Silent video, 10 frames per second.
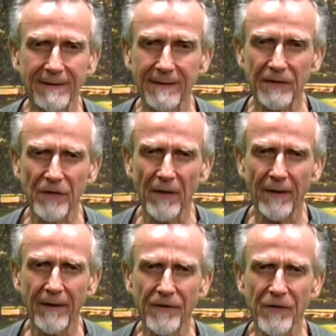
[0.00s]

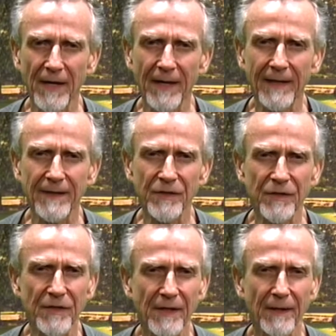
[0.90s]
stars
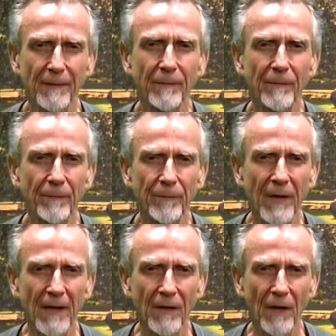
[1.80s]
as
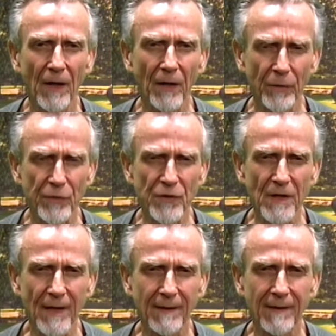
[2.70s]
her
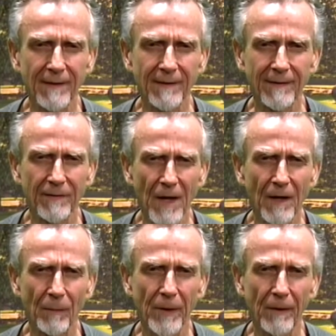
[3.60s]
son,
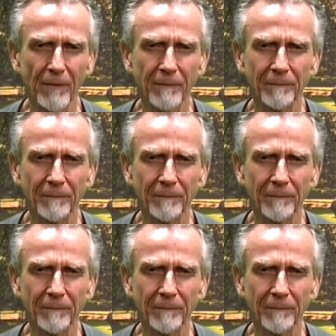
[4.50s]
Donald Miller.